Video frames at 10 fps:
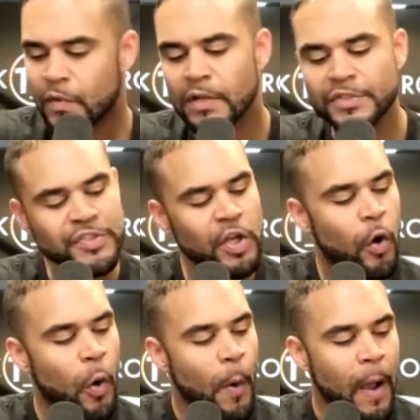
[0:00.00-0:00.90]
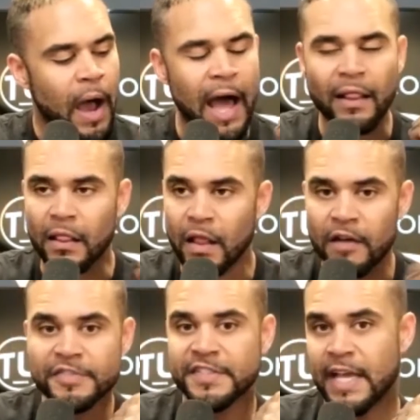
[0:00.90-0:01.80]
So I
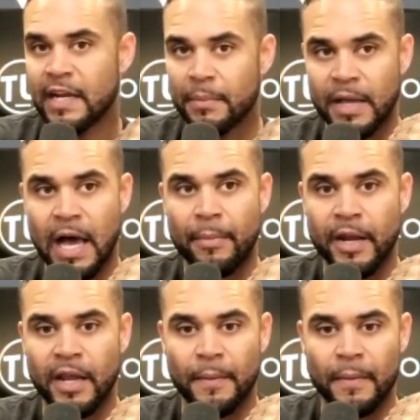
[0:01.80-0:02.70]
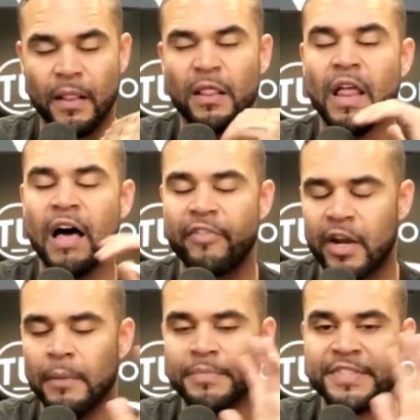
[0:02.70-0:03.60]
love stand-up comedy. Love it.
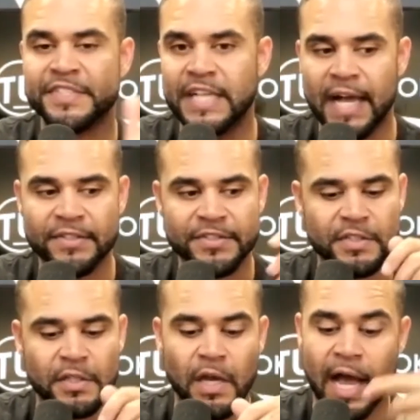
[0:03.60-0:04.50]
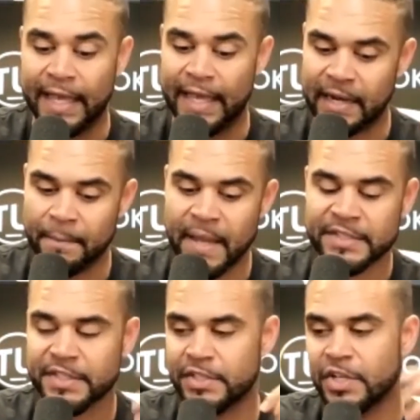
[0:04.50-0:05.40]
Obsessed. I get a
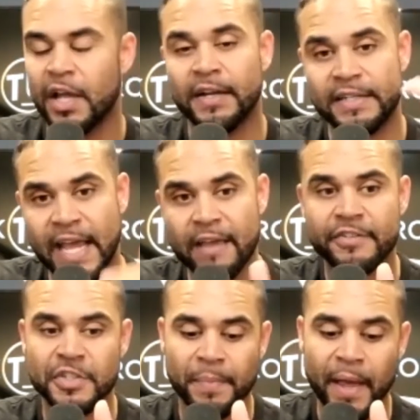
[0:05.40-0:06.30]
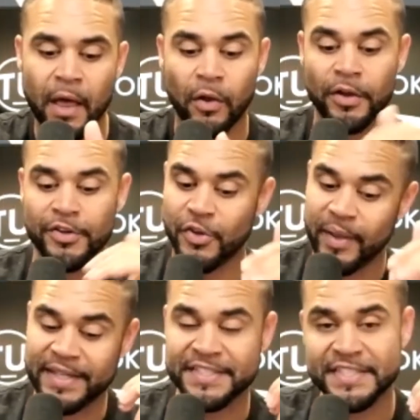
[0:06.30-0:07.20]
message. Dave Chappelle
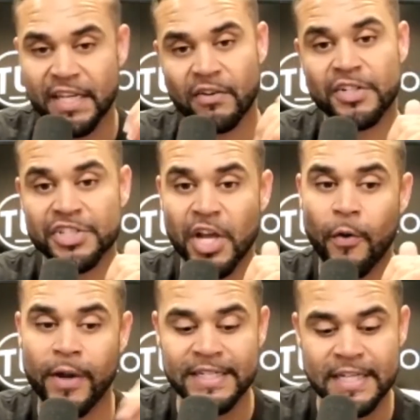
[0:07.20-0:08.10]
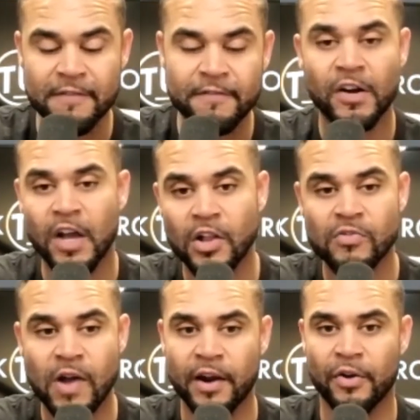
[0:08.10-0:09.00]
doing a secret show in Denver,
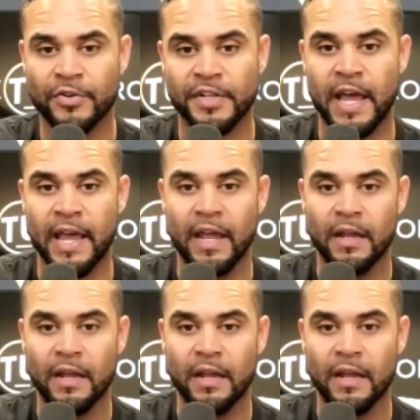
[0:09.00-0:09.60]
Colorado tonight.